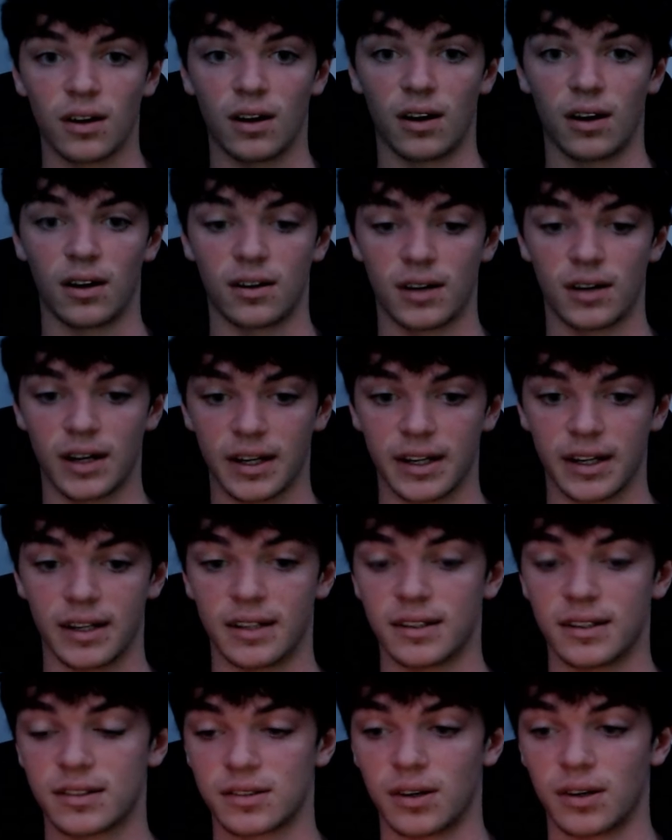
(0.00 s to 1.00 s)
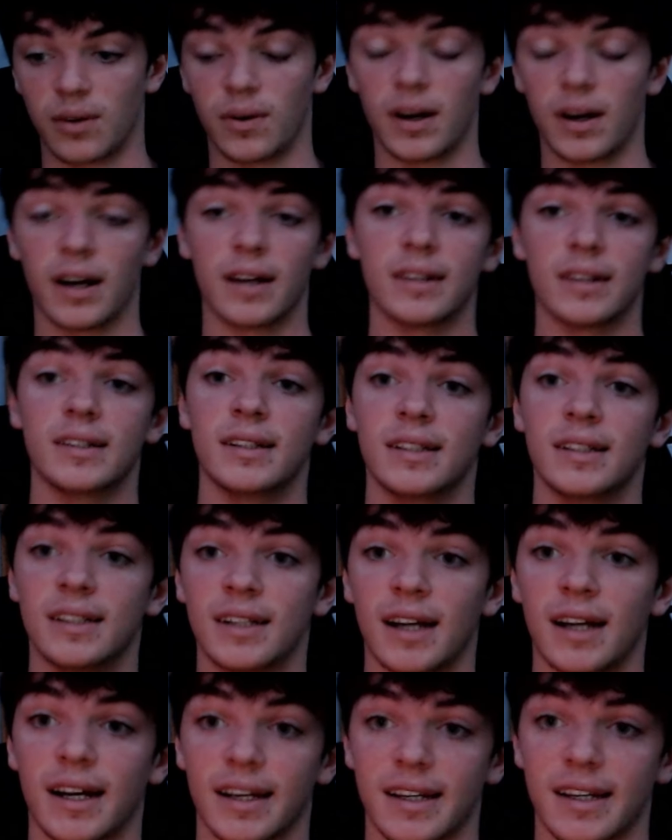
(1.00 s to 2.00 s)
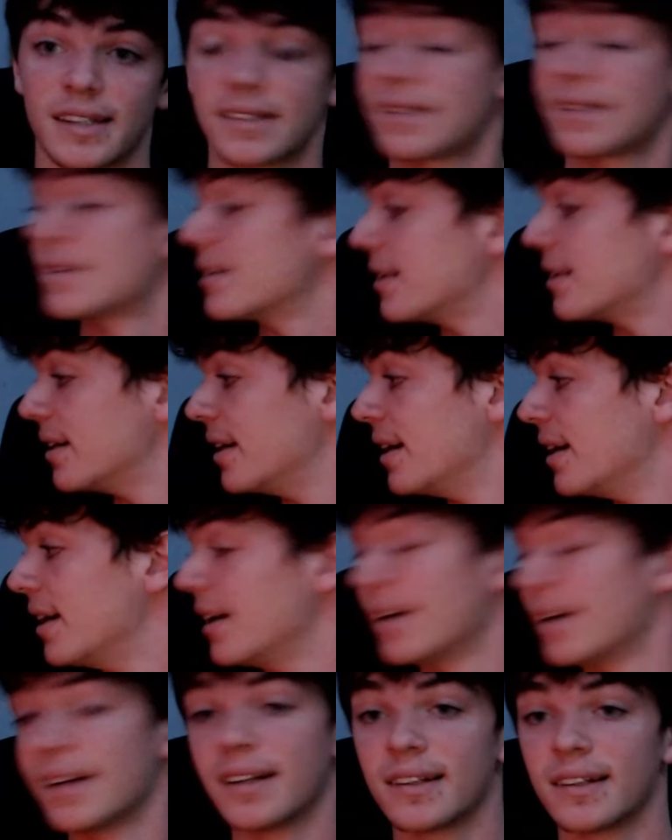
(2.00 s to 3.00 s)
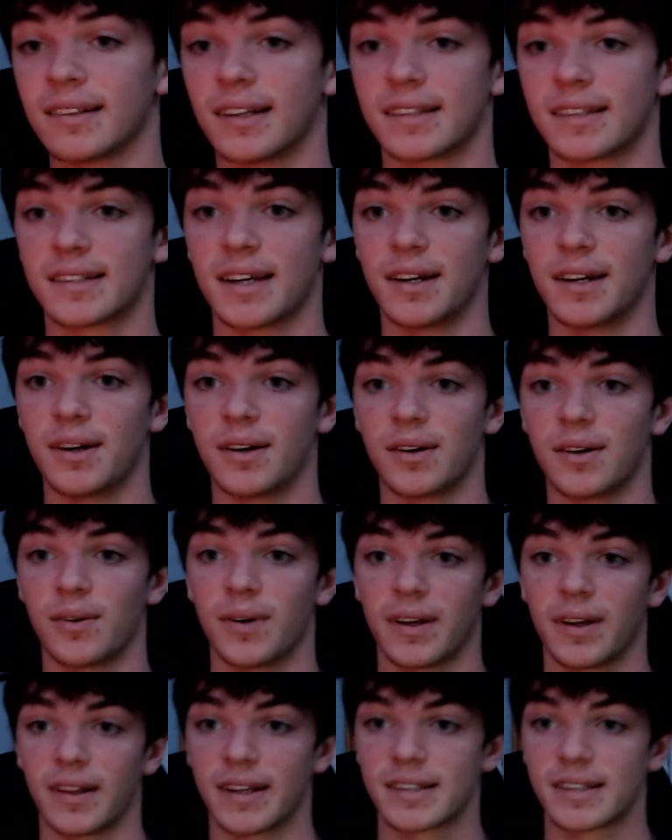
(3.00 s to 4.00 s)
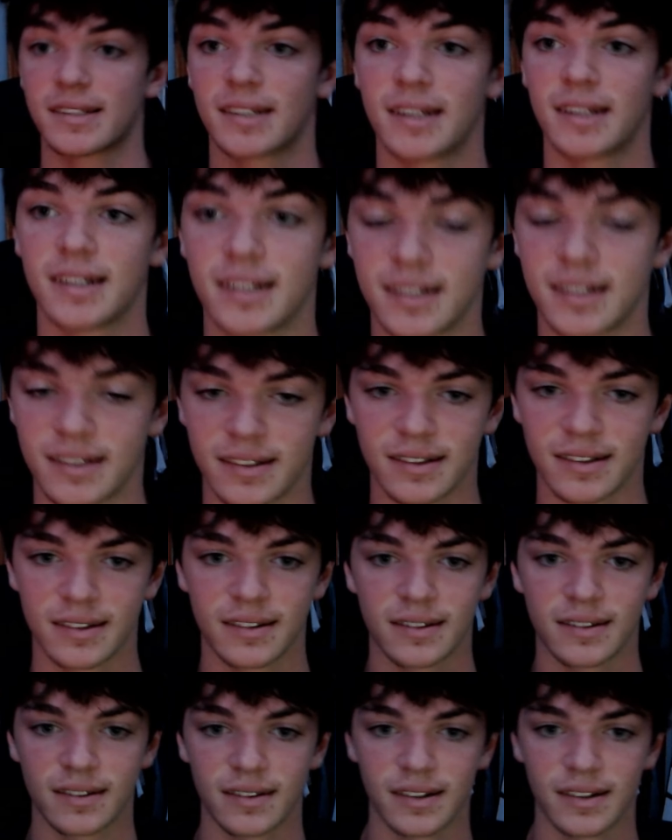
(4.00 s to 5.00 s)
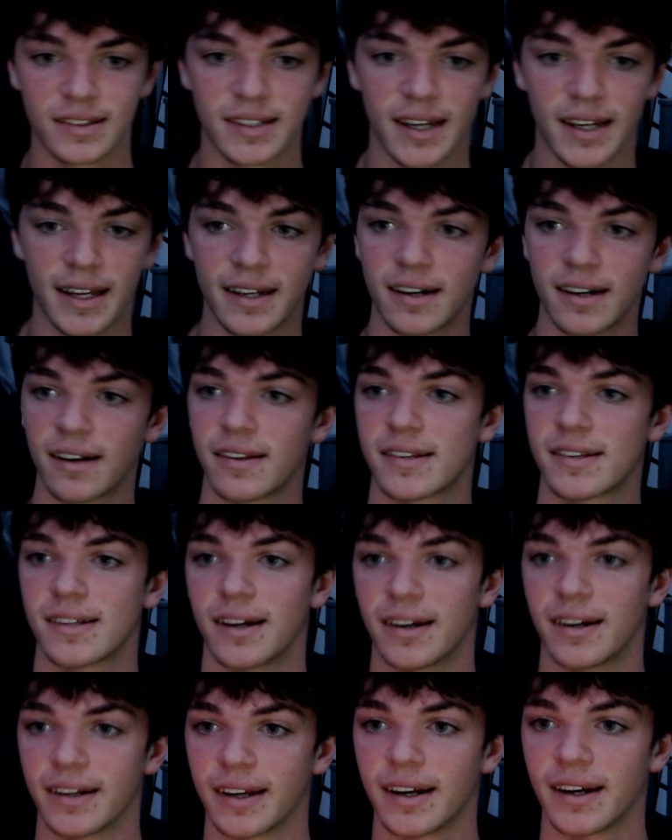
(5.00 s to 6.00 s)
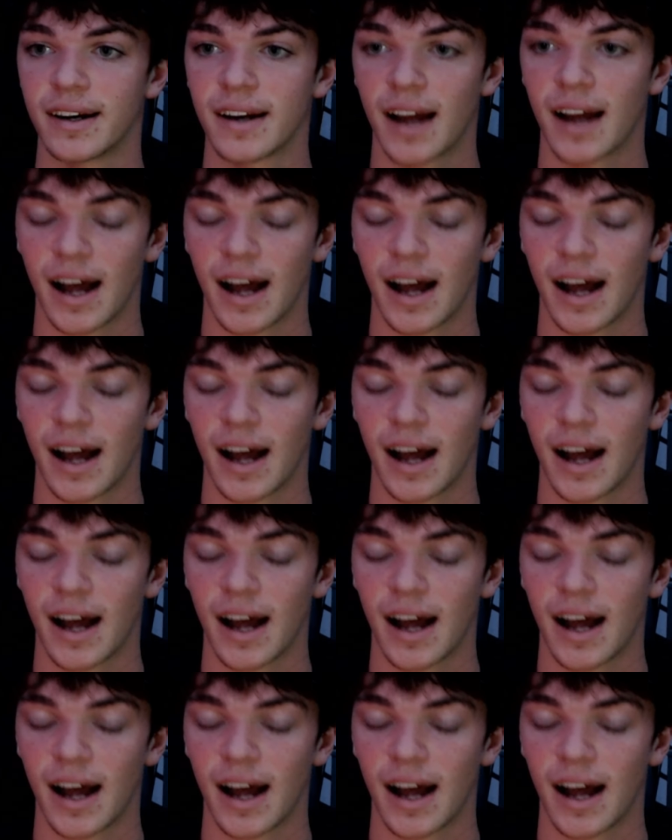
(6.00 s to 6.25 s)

Alright, so I guess let's get into it. Let's get into the studying.